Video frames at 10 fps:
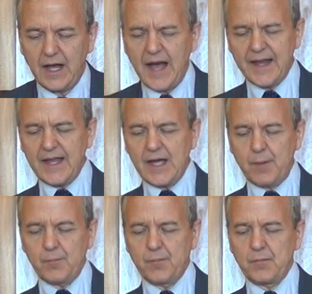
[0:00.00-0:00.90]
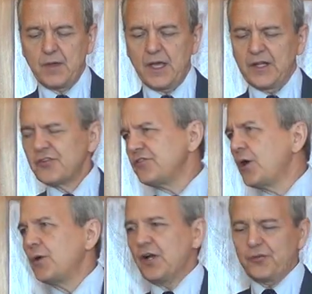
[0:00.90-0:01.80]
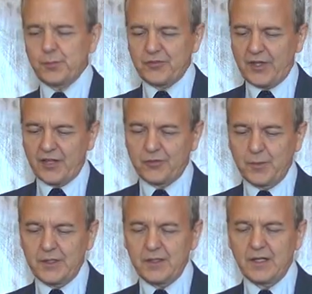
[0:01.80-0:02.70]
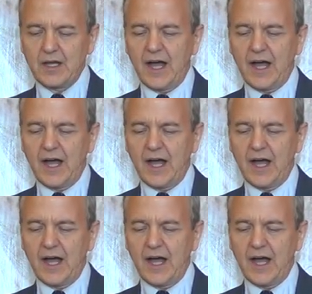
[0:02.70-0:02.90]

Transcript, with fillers: I am and there's no one else besides me.